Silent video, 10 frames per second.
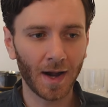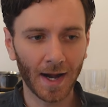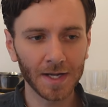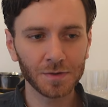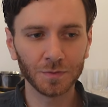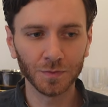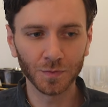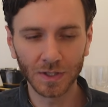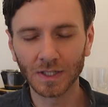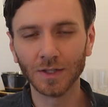I
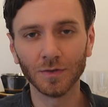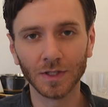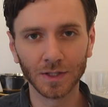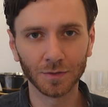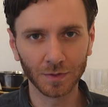really